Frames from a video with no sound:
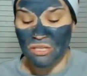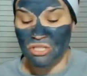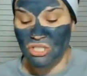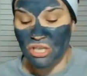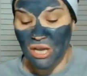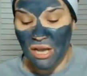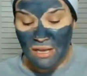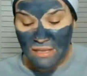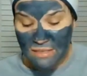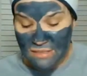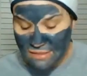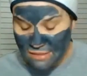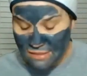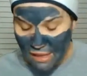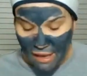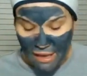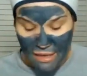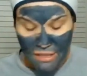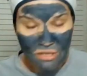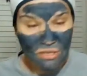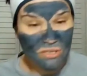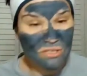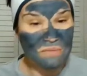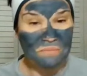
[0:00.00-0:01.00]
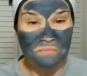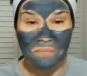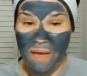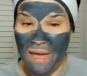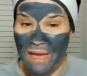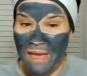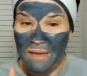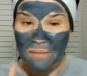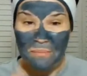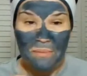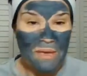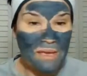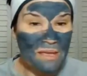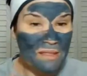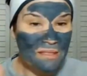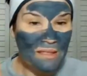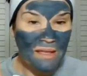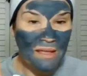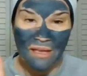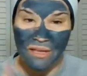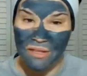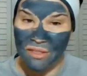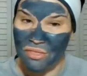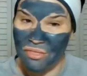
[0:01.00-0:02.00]
I use maybe
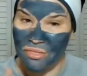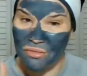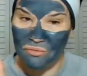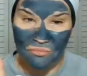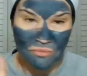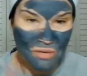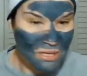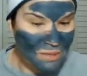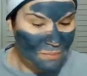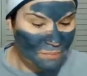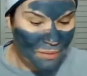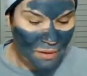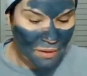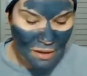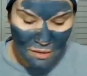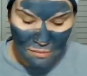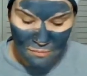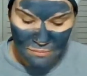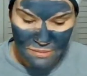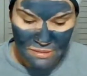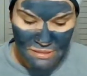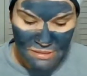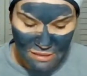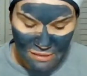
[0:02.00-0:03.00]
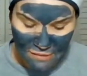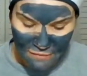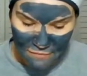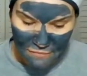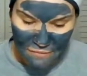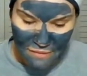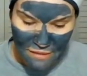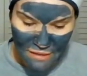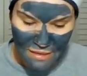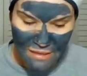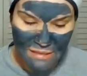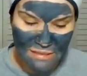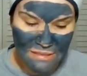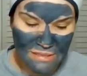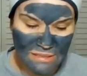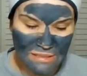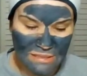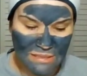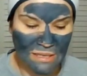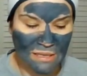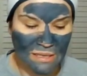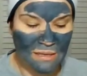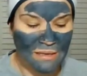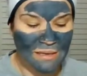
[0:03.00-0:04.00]
like 3 pumps of
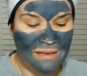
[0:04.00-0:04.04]
this